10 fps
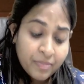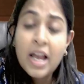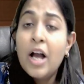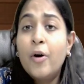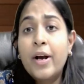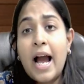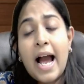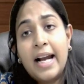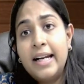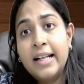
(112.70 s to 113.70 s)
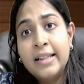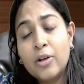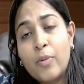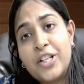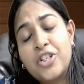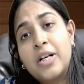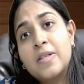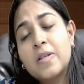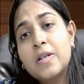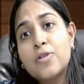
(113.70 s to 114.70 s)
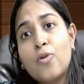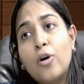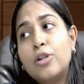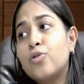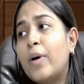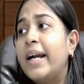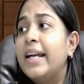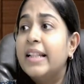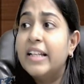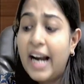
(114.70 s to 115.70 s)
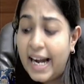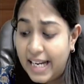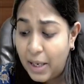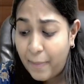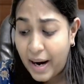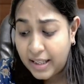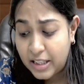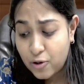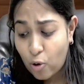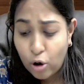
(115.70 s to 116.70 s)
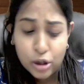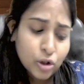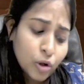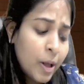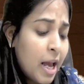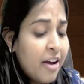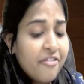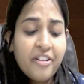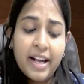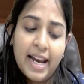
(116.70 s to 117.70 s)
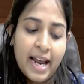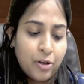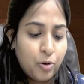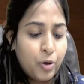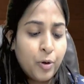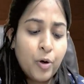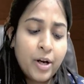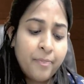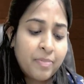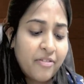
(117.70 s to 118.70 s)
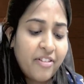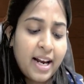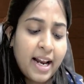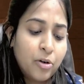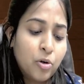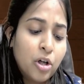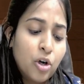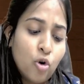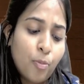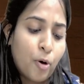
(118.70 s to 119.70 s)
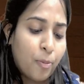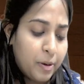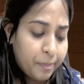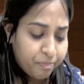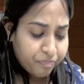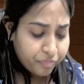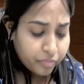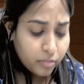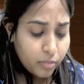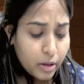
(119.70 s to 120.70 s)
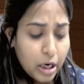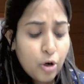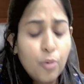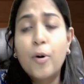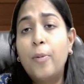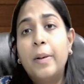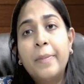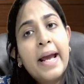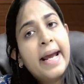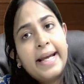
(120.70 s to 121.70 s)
Okay, I had done the question answers also. I had done the writing practice also. Well and good. Okay, well and good. No problem. No problem. In